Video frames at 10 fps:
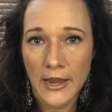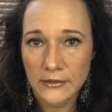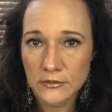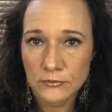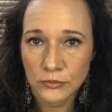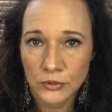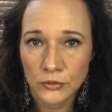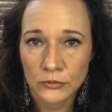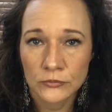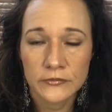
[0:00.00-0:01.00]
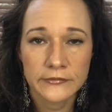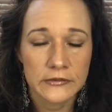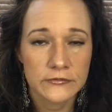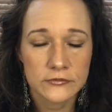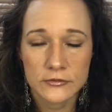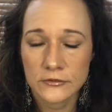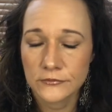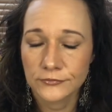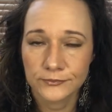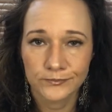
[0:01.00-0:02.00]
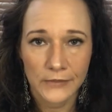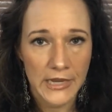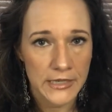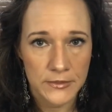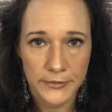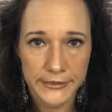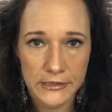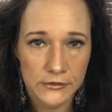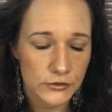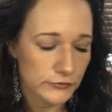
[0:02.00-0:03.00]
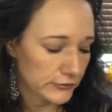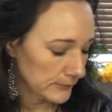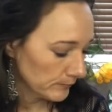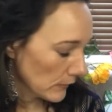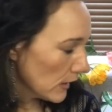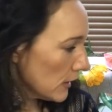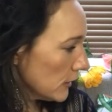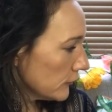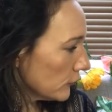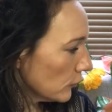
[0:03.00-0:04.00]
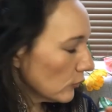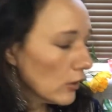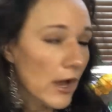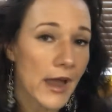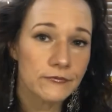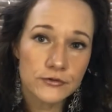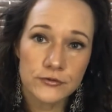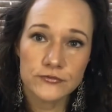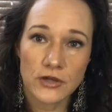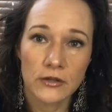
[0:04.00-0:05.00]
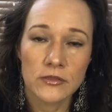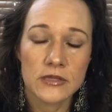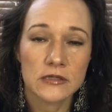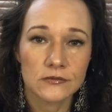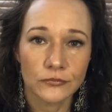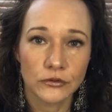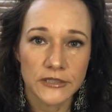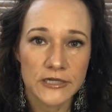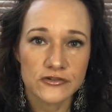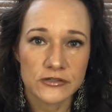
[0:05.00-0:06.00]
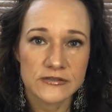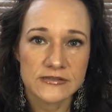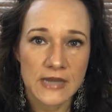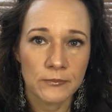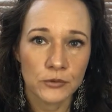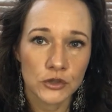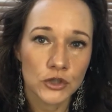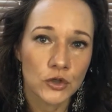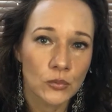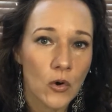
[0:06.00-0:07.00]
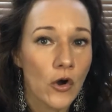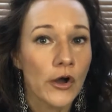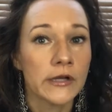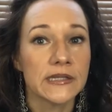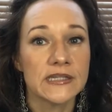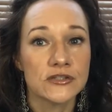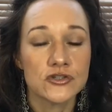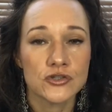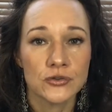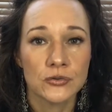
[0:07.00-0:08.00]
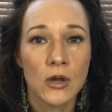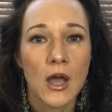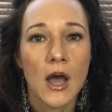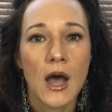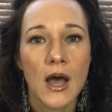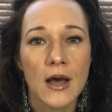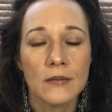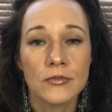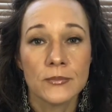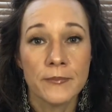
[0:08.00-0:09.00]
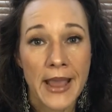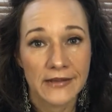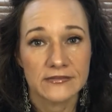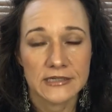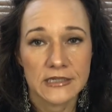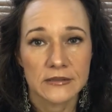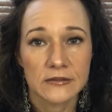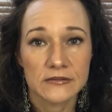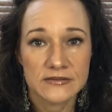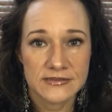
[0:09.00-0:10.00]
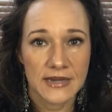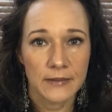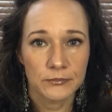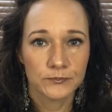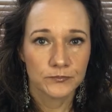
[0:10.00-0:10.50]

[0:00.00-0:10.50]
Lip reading: acne prone, sensitive, anybody can use it. So after you've done the exfoliation step, you're going to go on into the masking step.